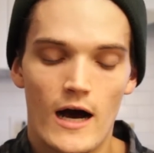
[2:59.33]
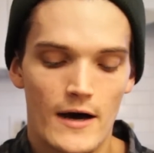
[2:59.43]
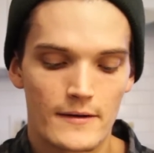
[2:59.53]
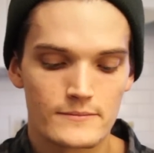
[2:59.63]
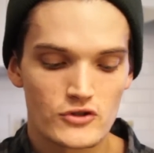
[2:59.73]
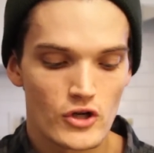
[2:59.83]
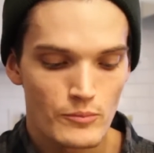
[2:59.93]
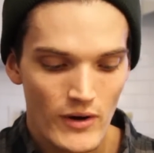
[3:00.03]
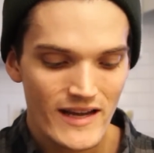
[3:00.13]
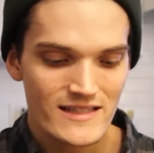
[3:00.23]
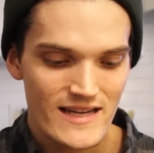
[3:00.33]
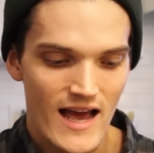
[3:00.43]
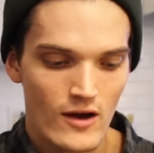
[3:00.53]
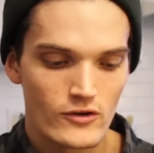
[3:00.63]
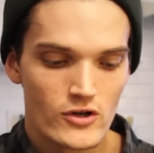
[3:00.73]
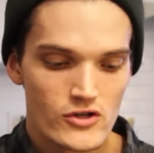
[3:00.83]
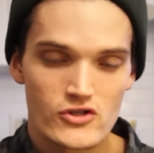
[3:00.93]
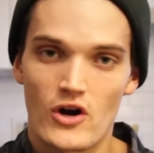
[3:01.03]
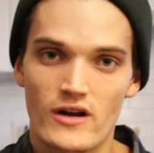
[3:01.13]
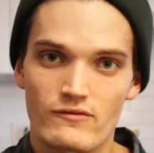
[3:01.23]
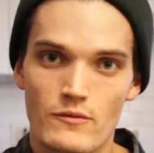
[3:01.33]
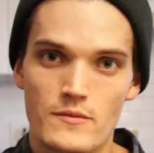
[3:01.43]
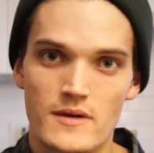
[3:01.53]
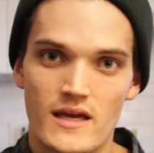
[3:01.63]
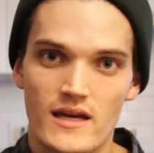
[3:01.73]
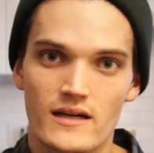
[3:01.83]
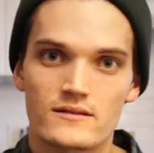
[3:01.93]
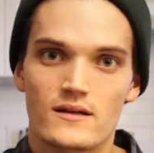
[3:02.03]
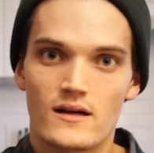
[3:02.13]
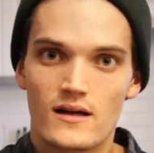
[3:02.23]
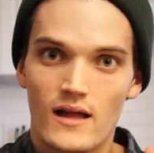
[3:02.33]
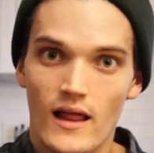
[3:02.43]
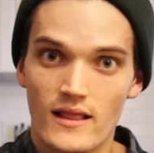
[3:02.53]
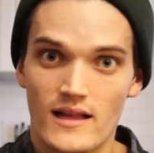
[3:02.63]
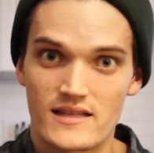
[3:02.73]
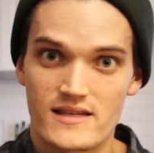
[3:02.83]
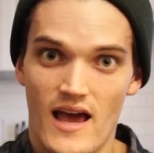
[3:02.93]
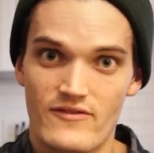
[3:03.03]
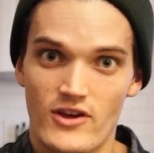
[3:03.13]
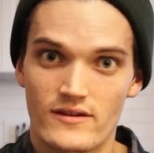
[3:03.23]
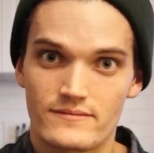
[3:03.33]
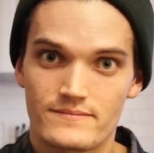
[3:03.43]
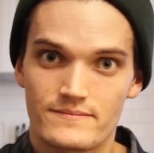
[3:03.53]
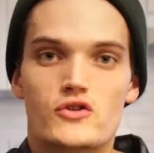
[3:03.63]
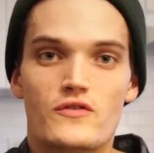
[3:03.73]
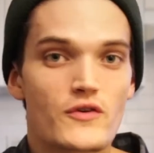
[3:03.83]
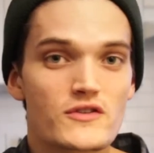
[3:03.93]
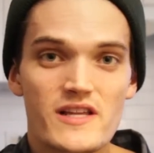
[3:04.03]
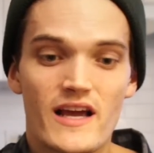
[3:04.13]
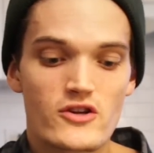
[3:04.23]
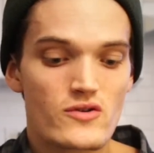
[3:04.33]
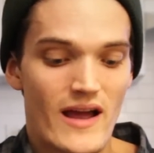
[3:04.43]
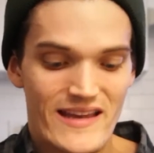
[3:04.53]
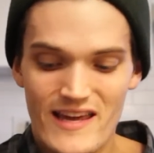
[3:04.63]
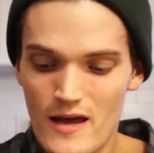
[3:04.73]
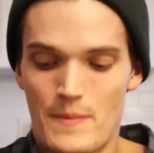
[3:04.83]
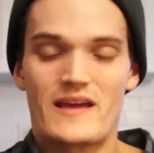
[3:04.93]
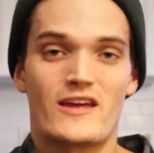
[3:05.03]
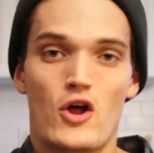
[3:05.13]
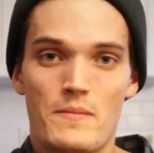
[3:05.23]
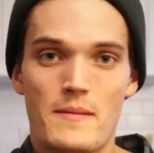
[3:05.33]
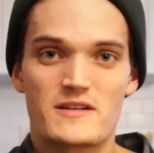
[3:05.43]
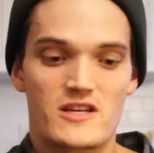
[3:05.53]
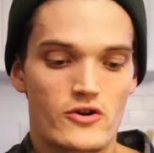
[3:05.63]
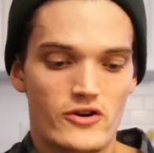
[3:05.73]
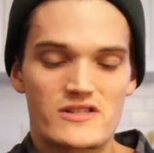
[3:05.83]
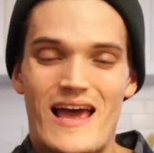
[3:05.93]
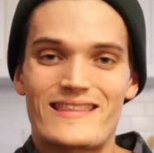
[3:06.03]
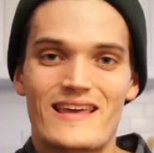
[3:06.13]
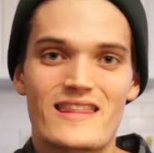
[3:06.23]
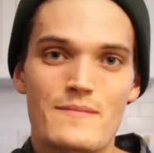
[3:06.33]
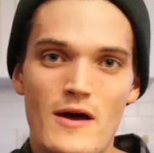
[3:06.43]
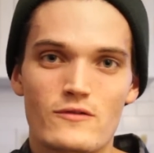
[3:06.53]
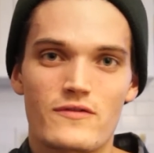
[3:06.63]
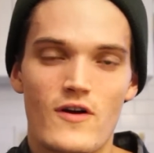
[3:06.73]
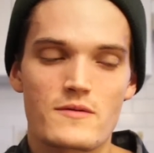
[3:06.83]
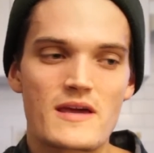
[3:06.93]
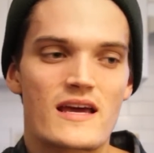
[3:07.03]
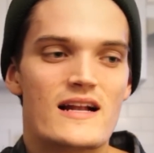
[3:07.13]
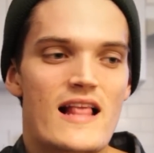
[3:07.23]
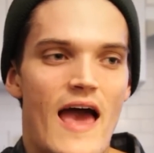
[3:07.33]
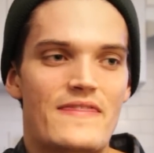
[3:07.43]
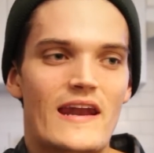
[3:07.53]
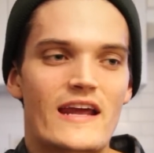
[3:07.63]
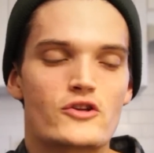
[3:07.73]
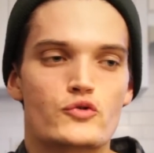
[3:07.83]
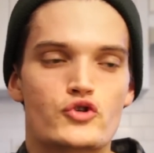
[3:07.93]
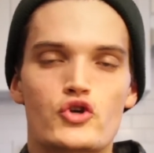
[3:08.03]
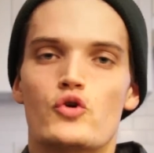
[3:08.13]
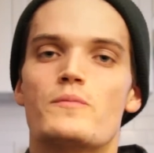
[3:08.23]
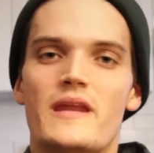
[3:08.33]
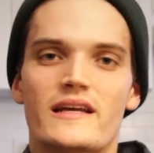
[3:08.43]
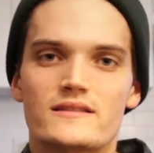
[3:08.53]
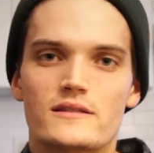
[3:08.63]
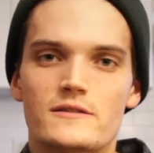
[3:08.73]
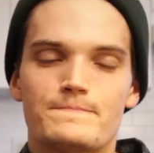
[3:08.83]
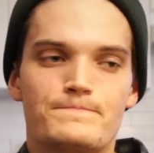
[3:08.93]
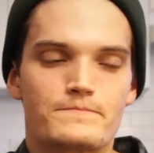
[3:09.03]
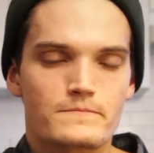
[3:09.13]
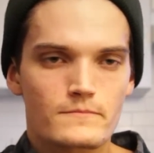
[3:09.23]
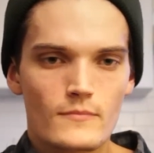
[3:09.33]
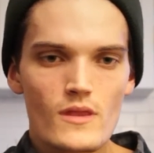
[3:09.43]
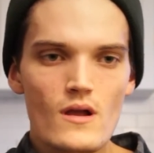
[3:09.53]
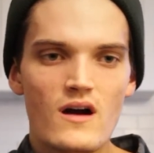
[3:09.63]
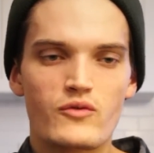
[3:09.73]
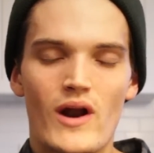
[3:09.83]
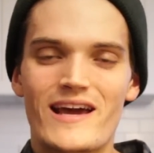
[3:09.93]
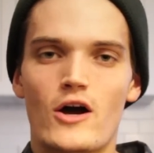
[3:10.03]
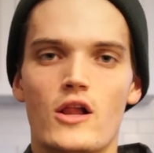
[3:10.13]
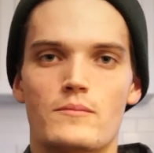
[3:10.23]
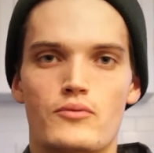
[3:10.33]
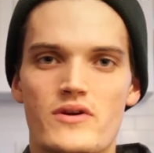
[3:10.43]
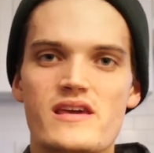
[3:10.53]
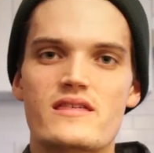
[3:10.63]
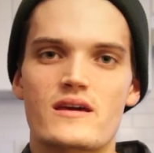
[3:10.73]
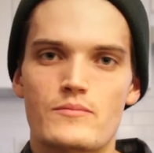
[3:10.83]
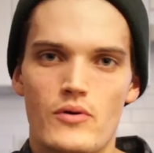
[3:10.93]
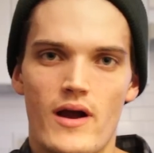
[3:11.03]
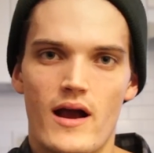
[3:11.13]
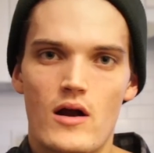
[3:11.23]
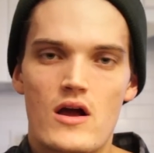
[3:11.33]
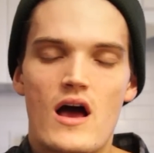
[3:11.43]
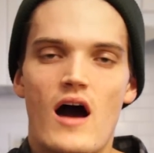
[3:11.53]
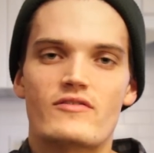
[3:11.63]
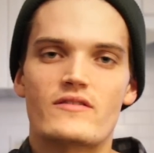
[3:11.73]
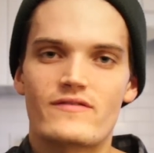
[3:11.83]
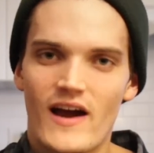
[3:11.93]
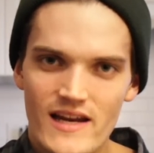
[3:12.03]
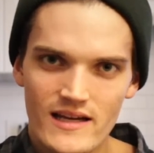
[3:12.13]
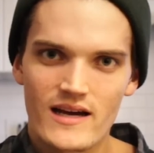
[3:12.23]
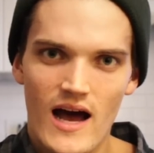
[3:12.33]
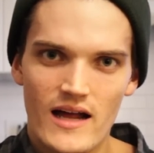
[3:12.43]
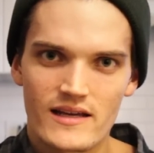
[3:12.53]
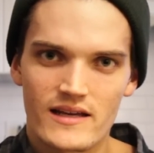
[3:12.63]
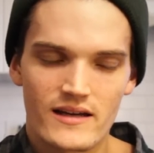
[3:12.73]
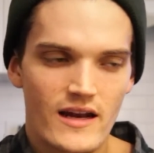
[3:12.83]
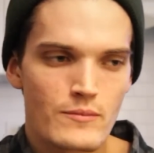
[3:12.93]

So to break it down, starting from the beginning, let's dive in. So the first thing I do, I get up, I get all my materials, I lay them out in front of me, and then I do 2 minutes of what I call a breathing prayer of inviting God in.